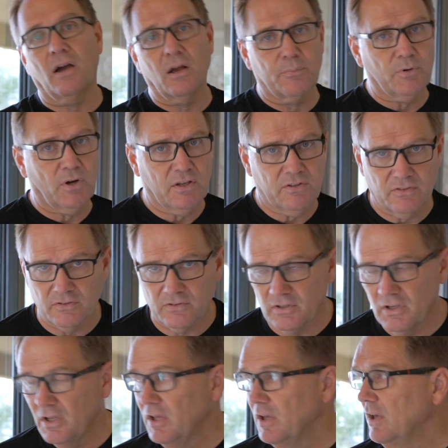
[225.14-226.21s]
higher prices.
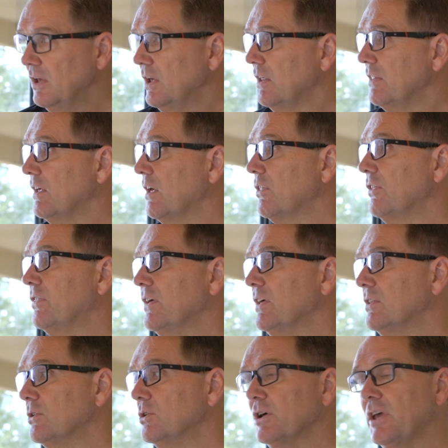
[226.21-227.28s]
The other thing
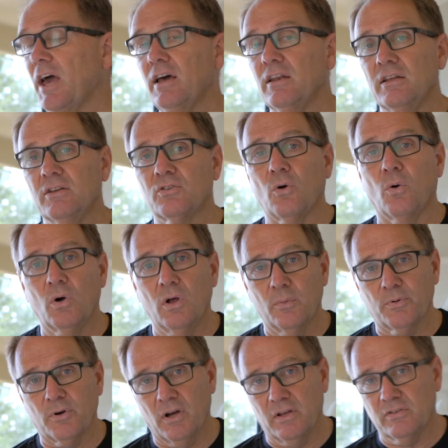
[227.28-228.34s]
to look at is oil
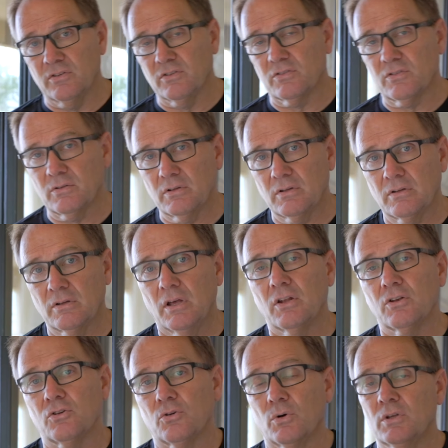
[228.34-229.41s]
prices.
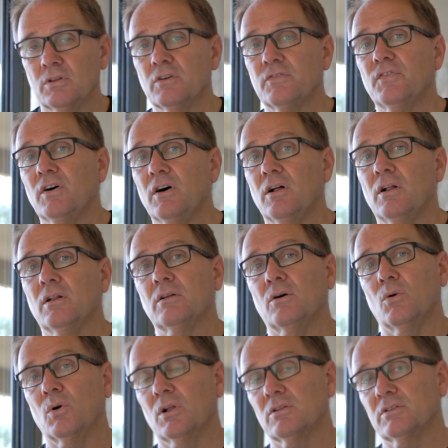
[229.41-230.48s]
During the fall,
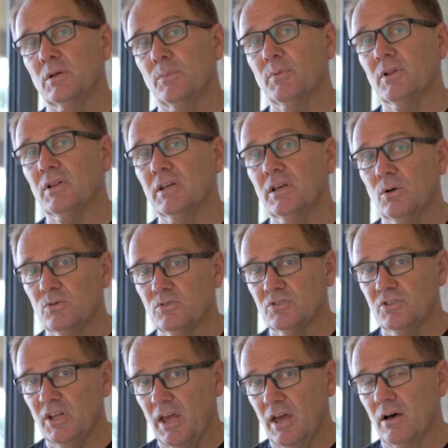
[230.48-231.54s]
oil typically goes
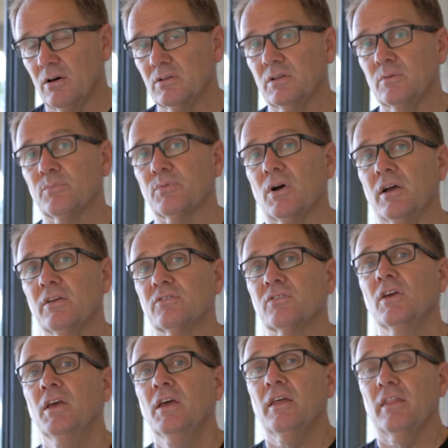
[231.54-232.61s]
down in price.
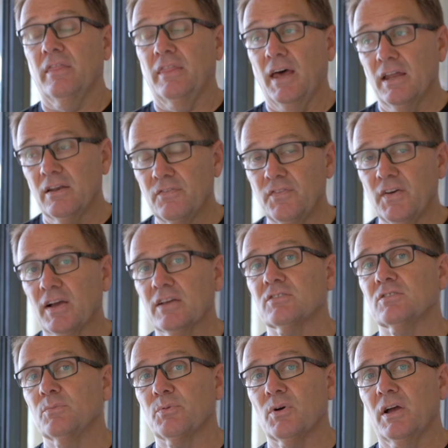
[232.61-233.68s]
That
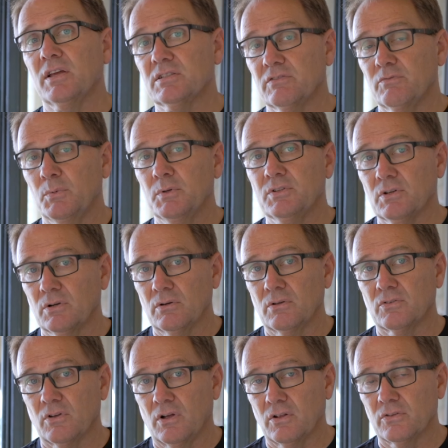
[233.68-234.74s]
affects the price of
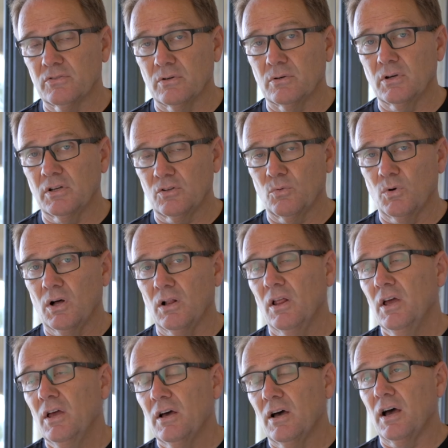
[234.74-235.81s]
materials also as well.
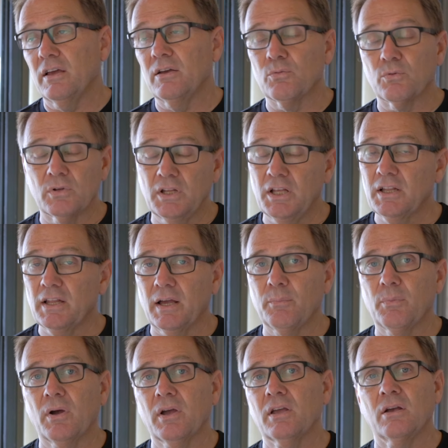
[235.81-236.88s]
I really like
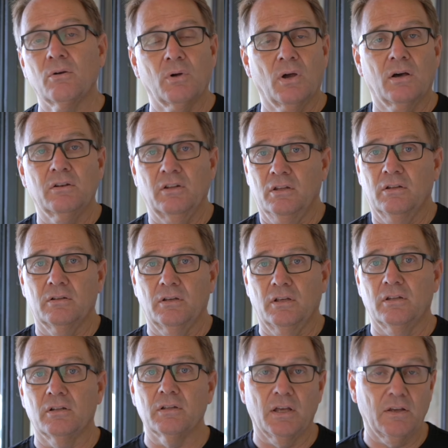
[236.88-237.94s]
breaking ground in the,
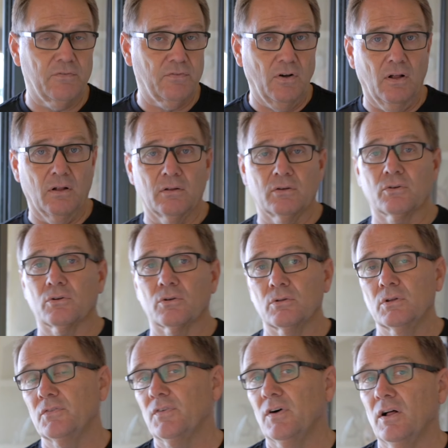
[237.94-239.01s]
in the late fall or
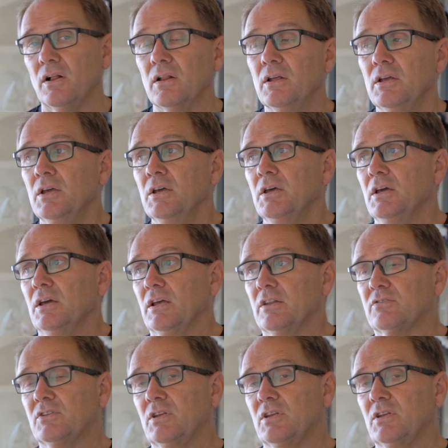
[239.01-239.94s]
early fall. It's